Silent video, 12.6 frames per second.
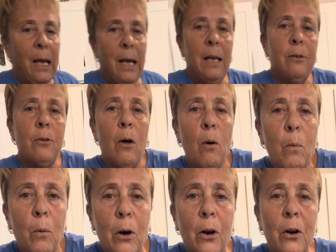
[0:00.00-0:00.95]
And so
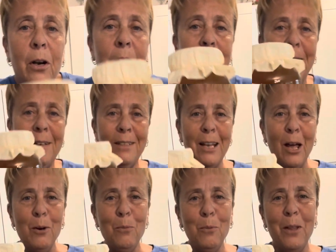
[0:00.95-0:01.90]
we're
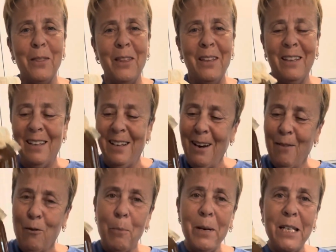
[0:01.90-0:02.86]
done with
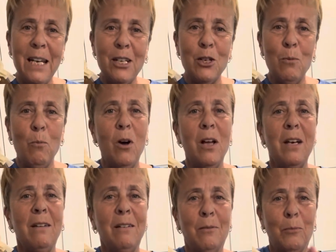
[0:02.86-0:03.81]
fermentation
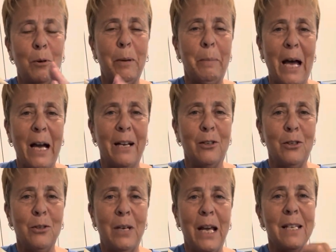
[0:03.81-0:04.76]
1. We'll be back in
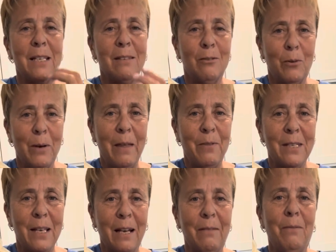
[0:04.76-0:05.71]
2 days, create the
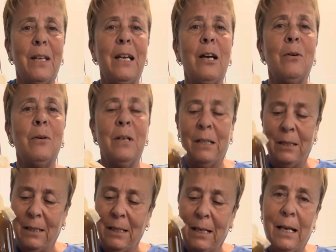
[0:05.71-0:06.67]
second video,
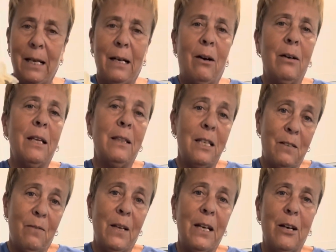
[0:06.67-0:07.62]
and I'll get this
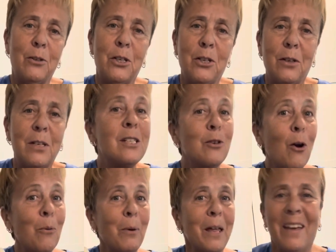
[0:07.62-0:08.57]
video to you to
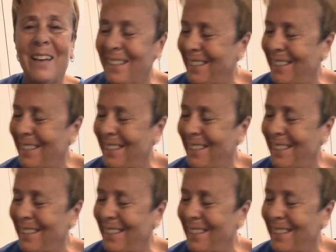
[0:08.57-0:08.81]
start with.